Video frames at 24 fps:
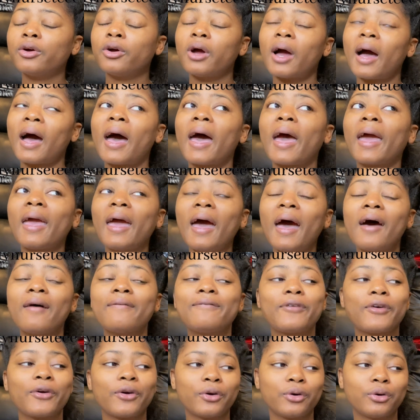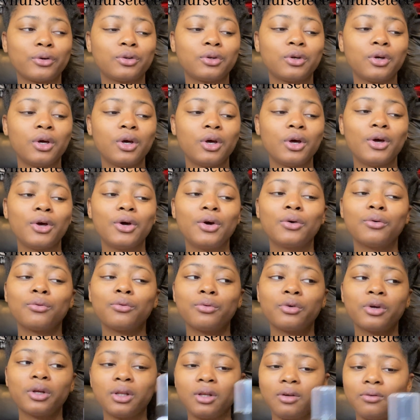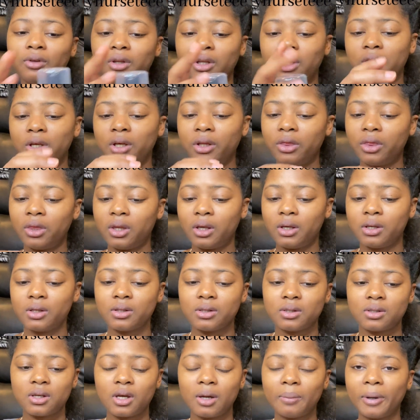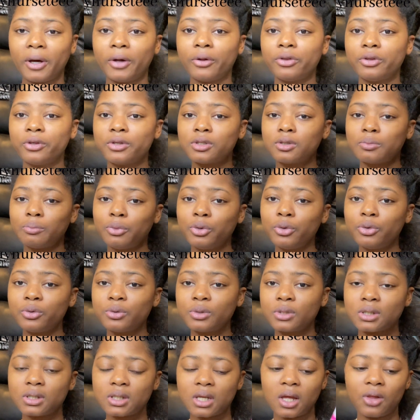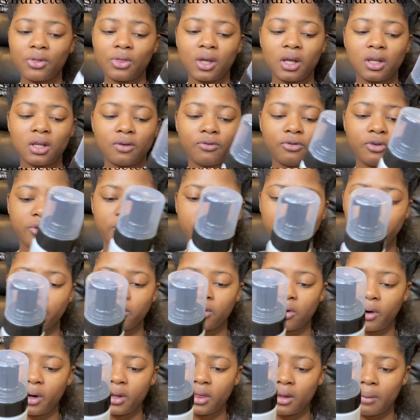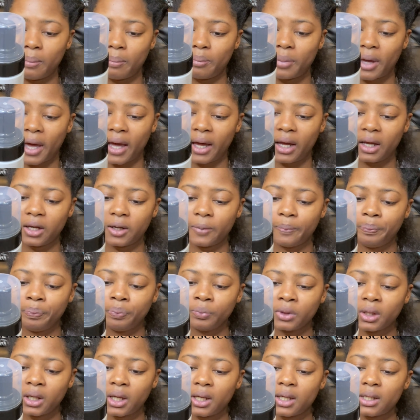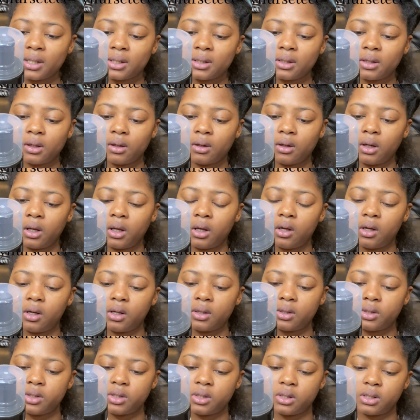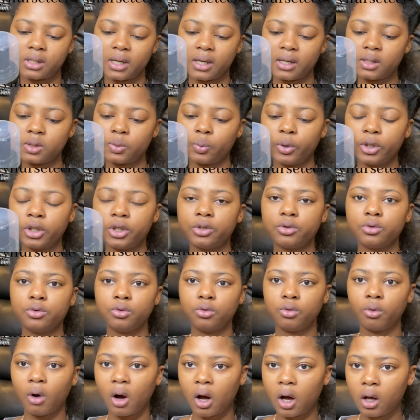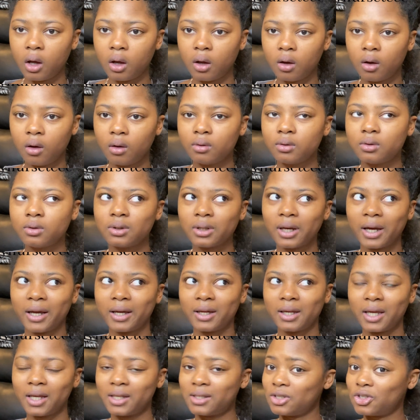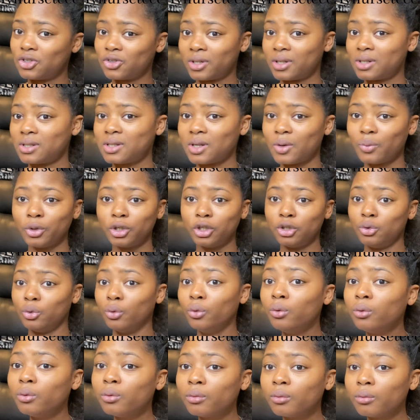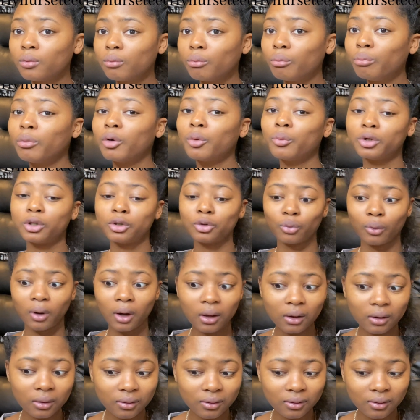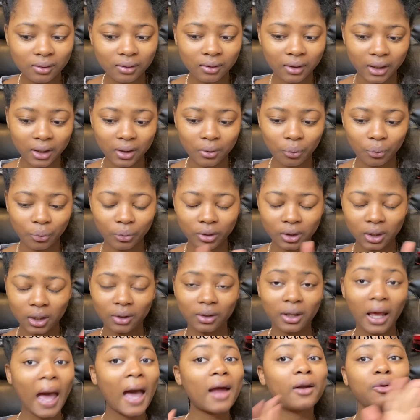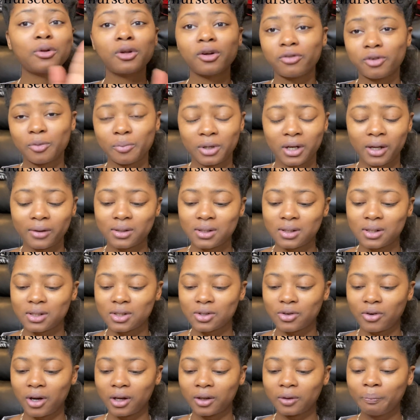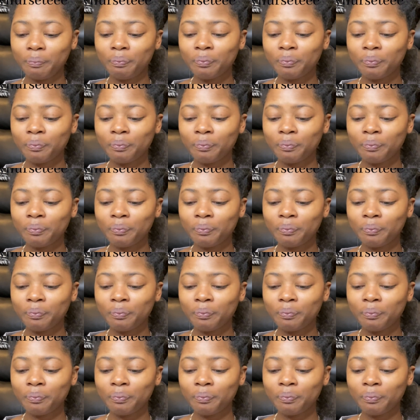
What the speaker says: have heard really good things about this mousse, and then if you look on the back, it says what it doit. I guess it's trying to say what it do, but what it doit, like what they're, I don't know if I'm pronouncing this correct,